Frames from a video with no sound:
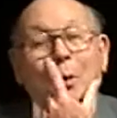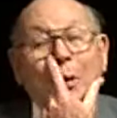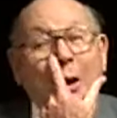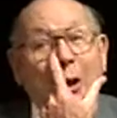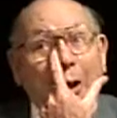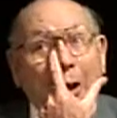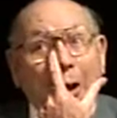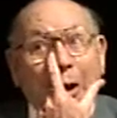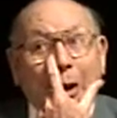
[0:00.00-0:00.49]

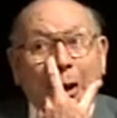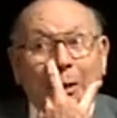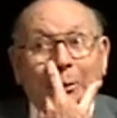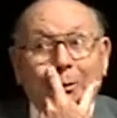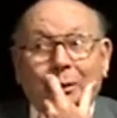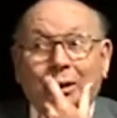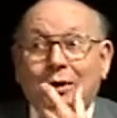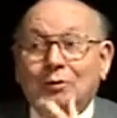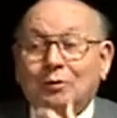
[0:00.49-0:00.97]
Well,
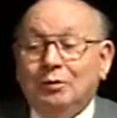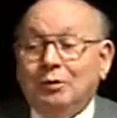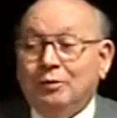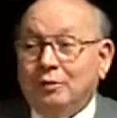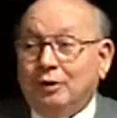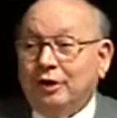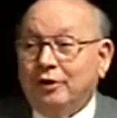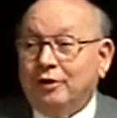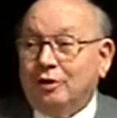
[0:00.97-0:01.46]
my
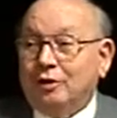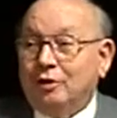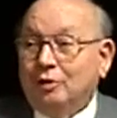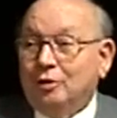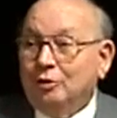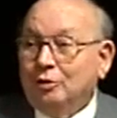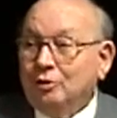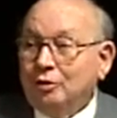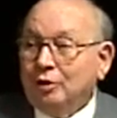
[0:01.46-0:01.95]
mother
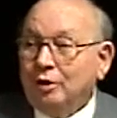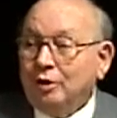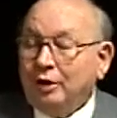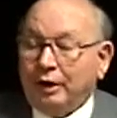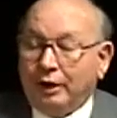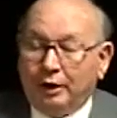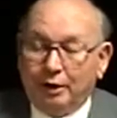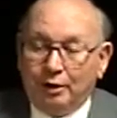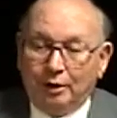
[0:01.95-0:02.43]
owned
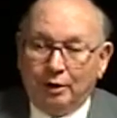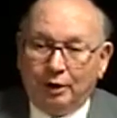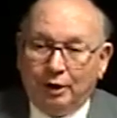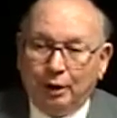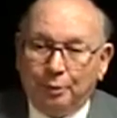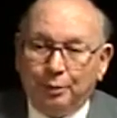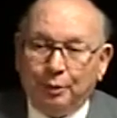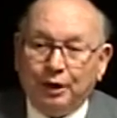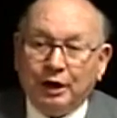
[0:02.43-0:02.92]

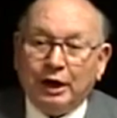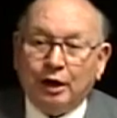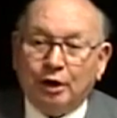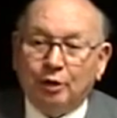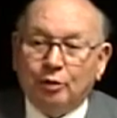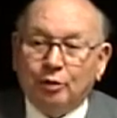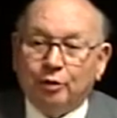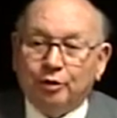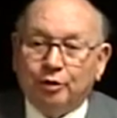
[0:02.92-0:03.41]
a
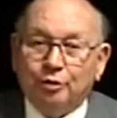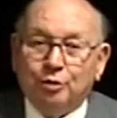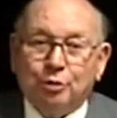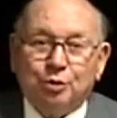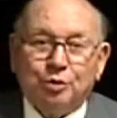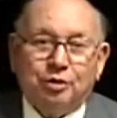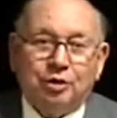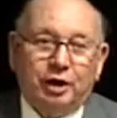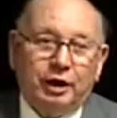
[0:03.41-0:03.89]
piano, and she
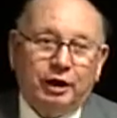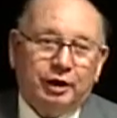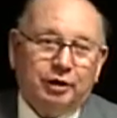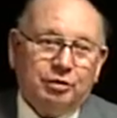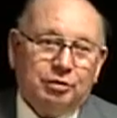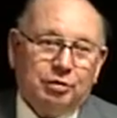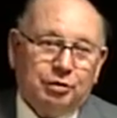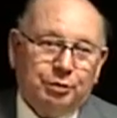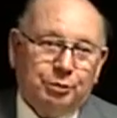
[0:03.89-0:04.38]
was an
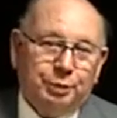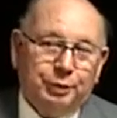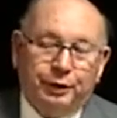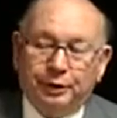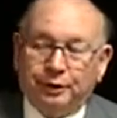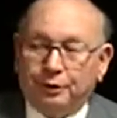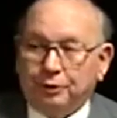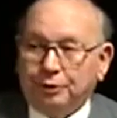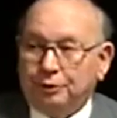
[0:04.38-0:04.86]
excellent
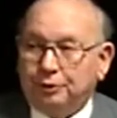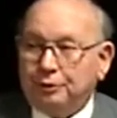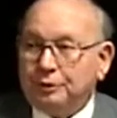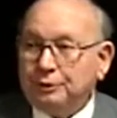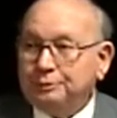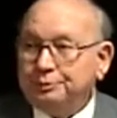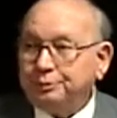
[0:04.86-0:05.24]
pianist.